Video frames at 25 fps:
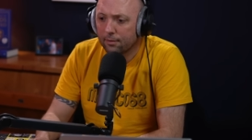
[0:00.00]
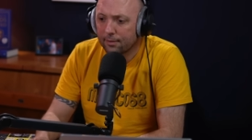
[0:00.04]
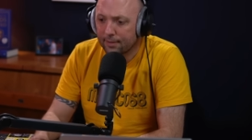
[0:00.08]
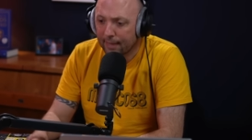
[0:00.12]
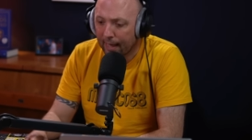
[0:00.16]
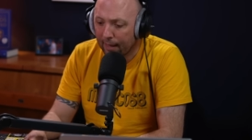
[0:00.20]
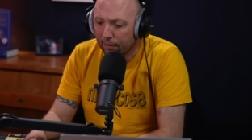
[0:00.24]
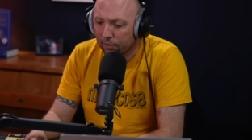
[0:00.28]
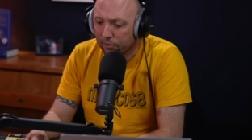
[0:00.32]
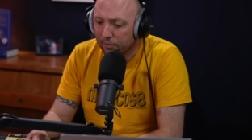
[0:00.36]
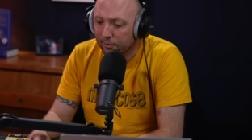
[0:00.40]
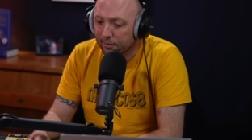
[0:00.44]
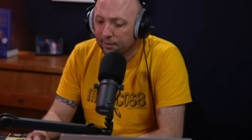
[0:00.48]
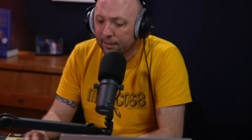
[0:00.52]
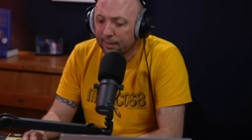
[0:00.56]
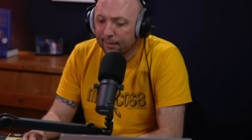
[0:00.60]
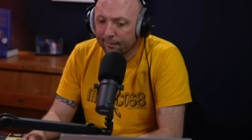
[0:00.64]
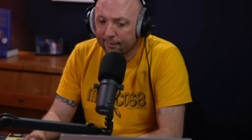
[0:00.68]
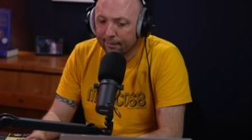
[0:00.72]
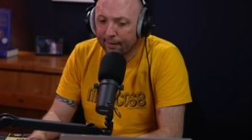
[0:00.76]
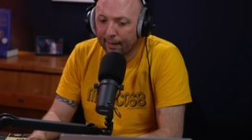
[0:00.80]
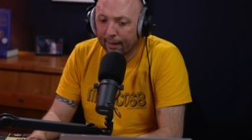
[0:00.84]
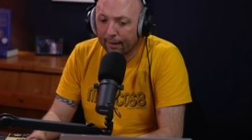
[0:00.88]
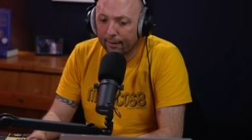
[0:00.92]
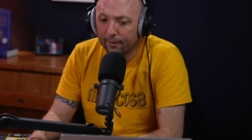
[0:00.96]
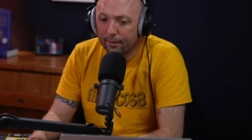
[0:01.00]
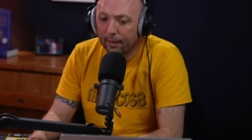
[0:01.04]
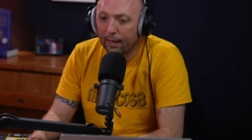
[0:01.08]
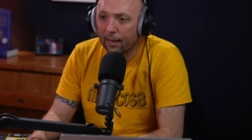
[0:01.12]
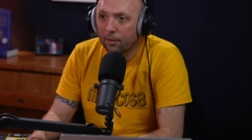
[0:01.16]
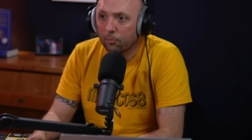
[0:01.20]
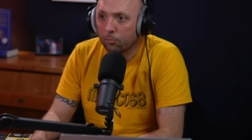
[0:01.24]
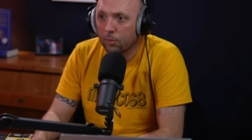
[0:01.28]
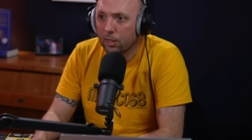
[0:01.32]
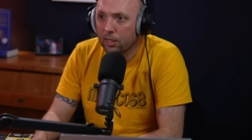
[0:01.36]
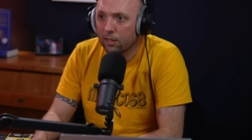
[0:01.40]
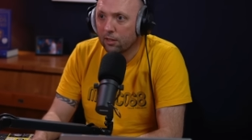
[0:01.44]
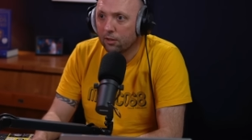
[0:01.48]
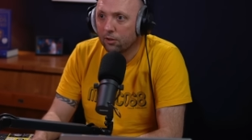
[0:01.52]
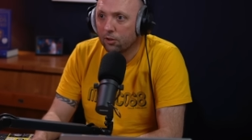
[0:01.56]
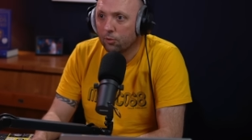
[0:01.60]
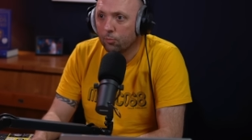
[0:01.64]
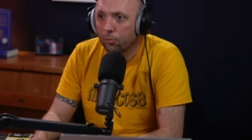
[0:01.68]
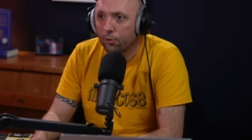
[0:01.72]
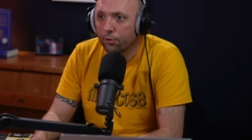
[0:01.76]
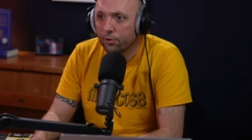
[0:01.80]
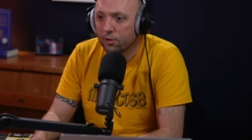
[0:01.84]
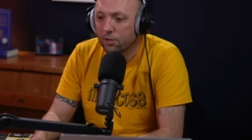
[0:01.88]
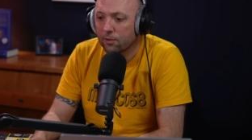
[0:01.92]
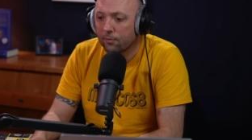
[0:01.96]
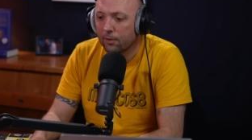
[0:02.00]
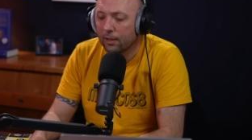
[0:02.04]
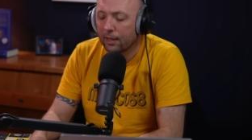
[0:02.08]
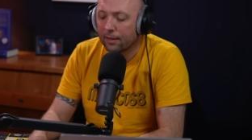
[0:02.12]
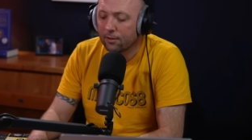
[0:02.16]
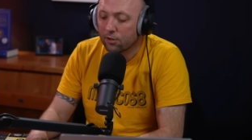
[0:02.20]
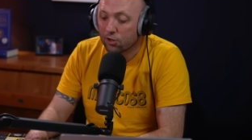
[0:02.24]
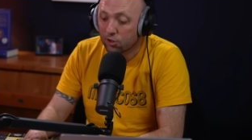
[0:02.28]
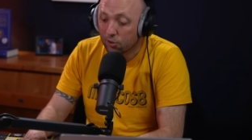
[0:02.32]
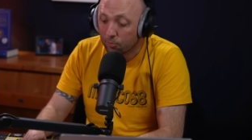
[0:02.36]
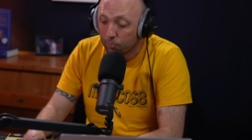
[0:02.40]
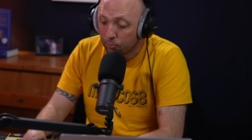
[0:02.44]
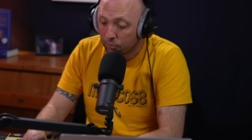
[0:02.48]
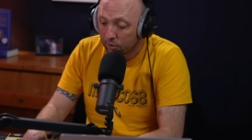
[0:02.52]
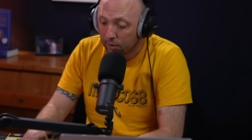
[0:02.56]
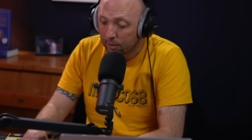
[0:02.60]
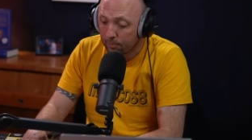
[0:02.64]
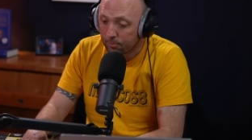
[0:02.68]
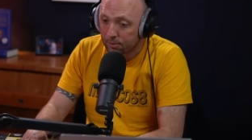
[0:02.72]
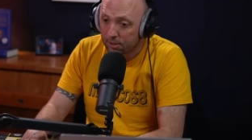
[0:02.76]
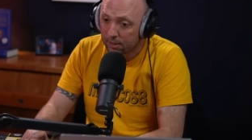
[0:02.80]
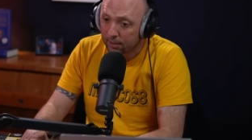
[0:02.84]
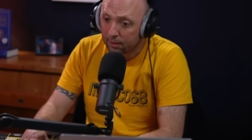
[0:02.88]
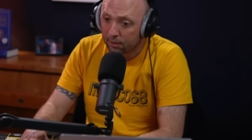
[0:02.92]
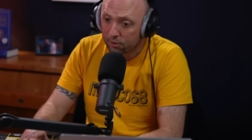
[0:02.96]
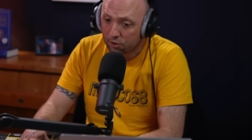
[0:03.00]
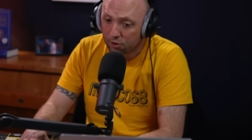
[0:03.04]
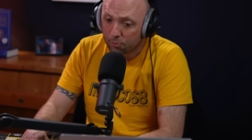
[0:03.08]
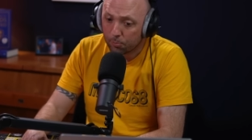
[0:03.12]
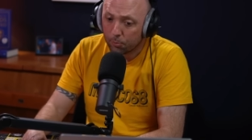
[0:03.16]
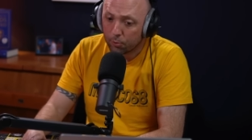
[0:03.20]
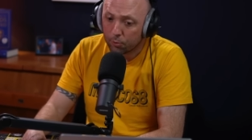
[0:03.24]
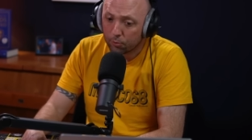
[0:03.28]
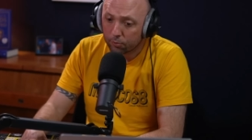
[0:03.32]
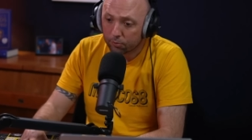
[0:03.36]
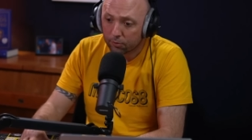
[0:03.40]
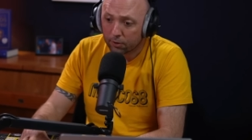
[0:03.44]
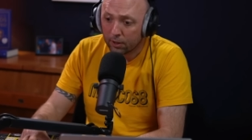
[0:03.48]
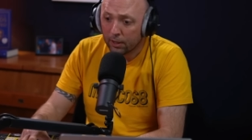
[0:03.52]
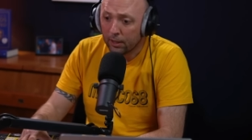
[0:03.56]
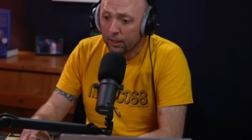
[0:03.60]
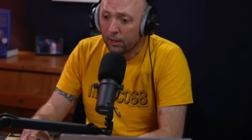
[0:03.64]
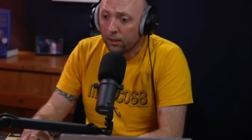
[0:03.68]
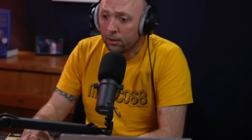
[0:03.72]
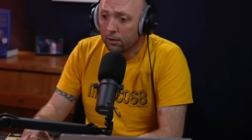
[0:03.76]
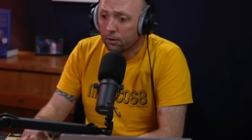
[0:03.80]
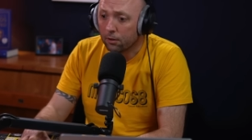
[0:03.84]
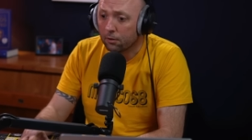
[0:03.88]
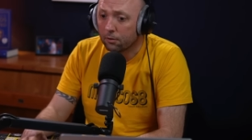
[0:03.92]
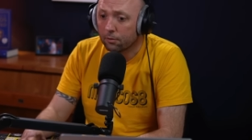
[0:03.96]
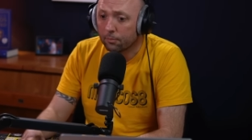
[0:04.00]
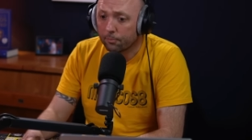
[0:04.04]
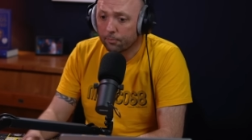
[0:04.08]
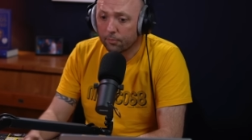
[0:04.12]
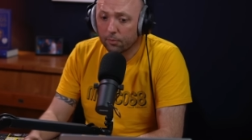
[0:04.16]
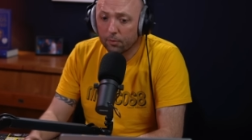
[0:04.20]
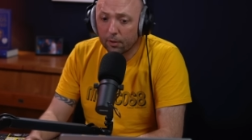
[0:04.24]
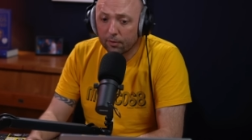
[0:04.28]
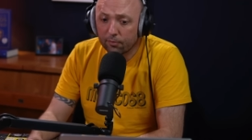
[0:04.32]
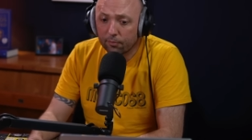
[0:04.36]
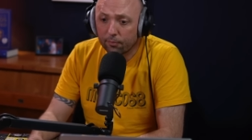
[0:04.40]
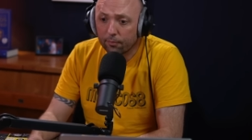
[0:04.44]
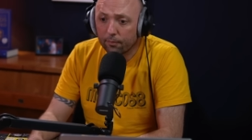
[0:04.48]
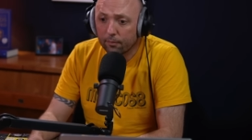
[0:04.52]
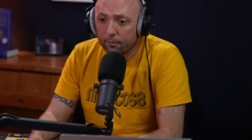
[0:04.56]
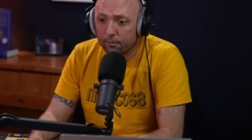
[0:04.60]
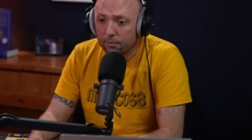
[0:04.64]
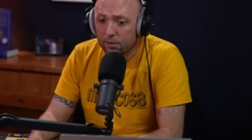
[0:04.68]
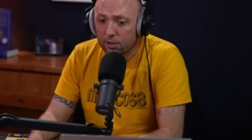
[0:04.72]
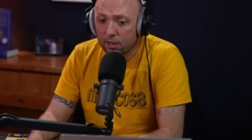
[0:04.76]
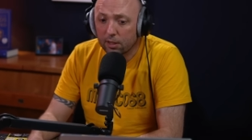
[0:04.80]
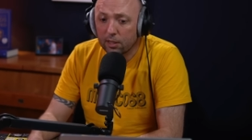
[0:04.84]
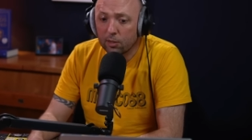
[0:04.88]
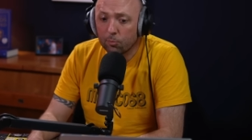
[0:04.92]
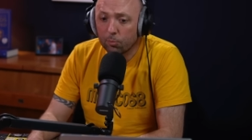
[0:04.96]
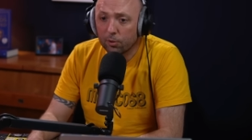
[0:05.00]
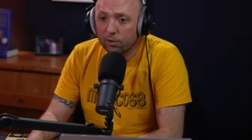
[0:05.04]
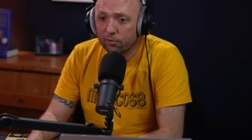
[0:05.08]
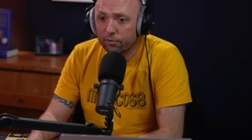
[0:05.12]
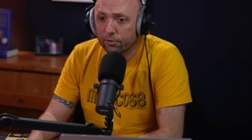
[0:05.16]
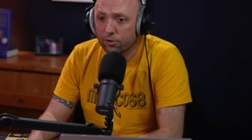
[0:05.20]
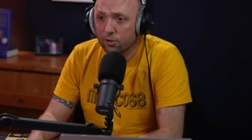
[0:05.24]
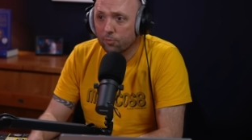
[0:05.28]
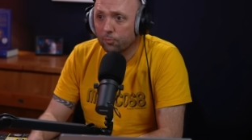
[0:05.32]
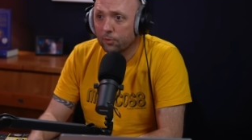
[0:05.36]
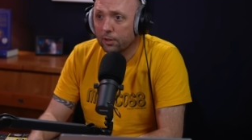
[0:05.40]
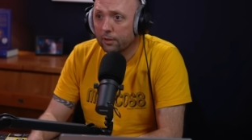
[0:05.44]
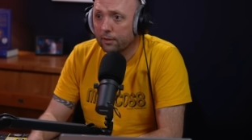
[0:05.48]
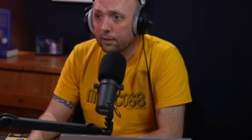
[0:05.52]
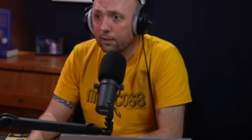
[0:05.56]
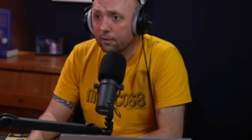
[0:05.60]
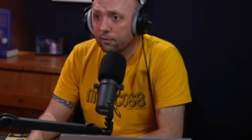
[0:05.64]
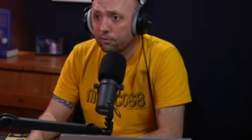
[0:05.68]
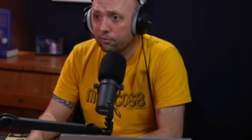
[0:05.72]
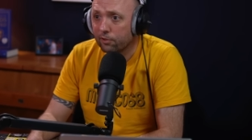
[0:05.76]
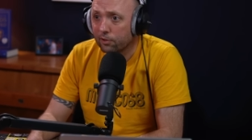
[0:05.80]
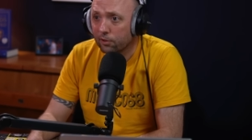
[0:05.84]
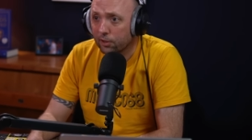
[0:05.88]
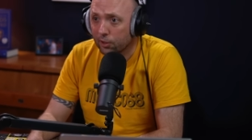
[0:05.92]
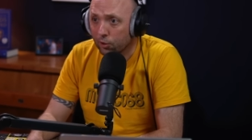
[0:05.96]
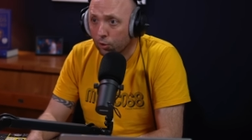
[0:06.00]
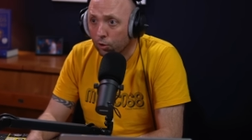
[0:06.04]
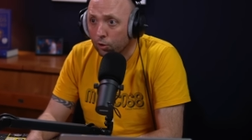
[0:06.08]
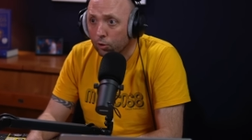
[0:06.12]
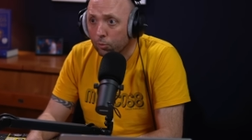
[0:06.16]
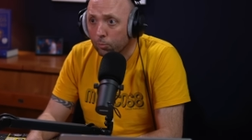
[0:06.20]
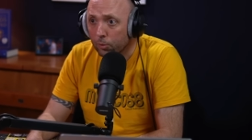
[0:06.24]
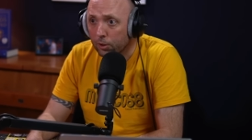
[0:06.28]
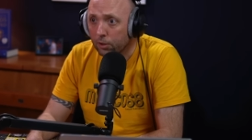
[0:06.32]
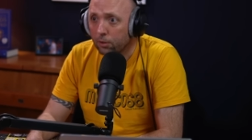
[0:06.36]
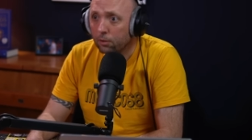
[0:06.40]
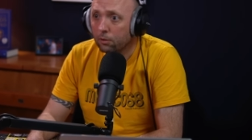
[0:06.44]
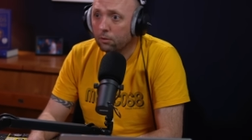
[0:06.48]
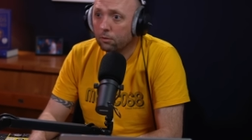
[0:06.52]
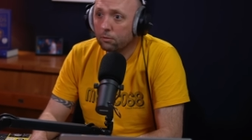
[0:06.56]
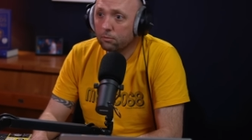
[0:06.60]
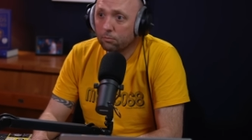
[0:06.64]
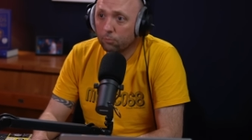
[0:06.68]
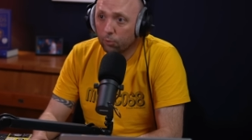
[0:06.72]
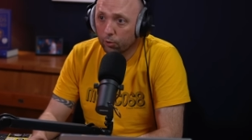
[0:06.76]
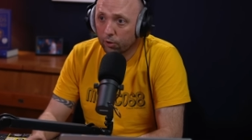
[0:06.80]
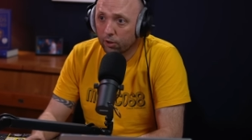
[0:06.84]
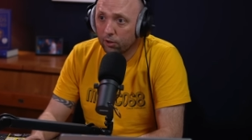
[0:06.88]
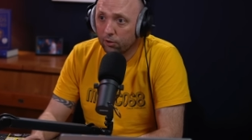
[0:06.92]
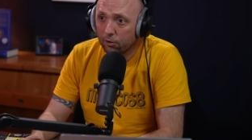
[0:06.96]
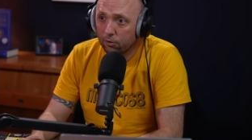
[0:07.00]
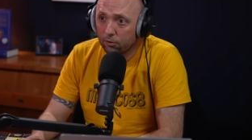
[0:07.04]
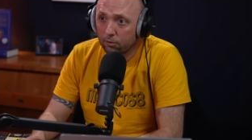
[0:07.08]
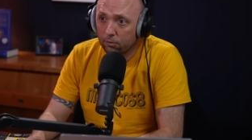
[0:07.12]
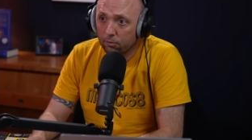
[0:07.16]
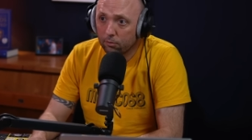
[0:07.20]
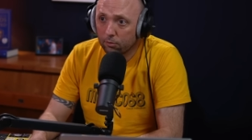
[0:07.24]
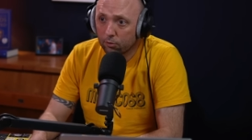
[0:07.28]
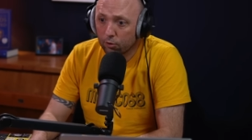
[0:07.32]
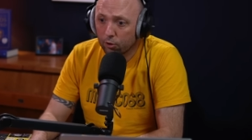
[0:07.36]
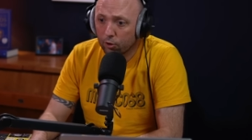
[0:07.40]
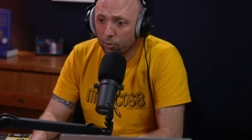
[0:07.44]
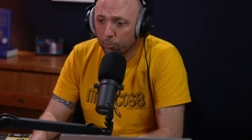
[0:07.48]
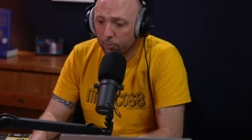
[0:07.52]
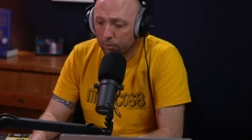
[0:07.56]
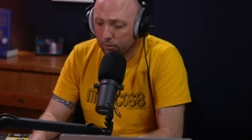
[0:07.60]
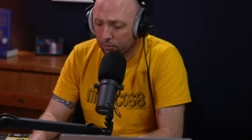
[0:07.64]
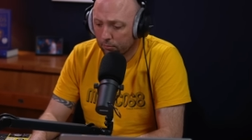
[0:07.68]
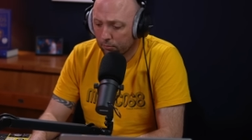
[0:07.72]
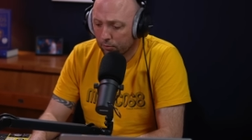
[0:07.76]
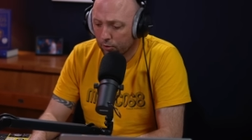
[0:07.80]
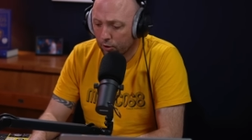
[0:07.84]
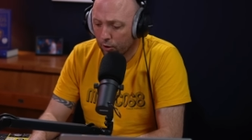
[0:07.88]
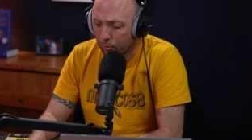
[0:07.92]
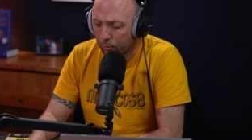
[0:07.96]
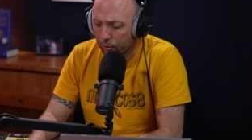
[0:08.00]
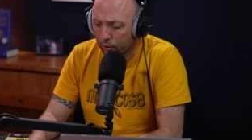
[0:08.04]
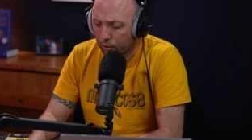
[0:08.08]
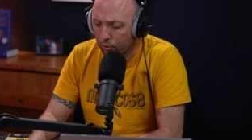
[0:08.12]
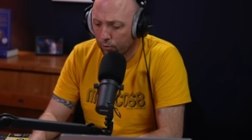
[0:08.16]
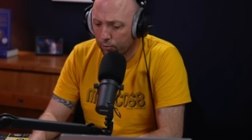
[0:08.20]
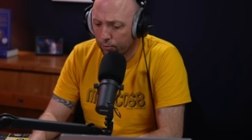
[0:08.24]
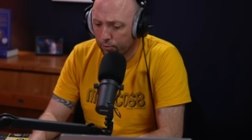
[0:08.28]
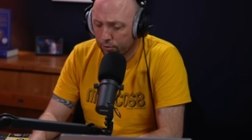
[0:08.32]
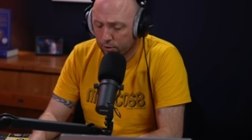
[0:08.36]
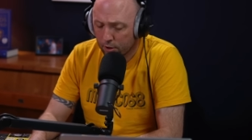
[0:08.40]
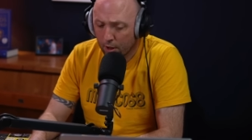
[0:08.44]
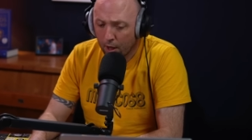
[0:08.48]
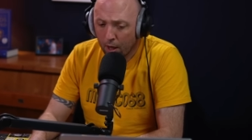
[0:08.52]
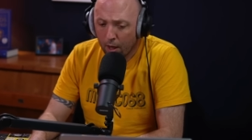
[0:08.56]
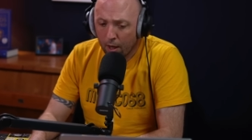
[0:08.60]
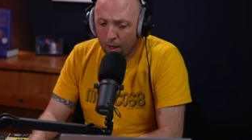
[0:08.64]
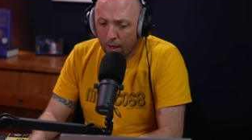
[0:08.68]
talent like that and making the most of it. And sometimes they get smoked. You know, if City bid for somebody like Finley Gorman, what can you do? Gorman, Gorman goes.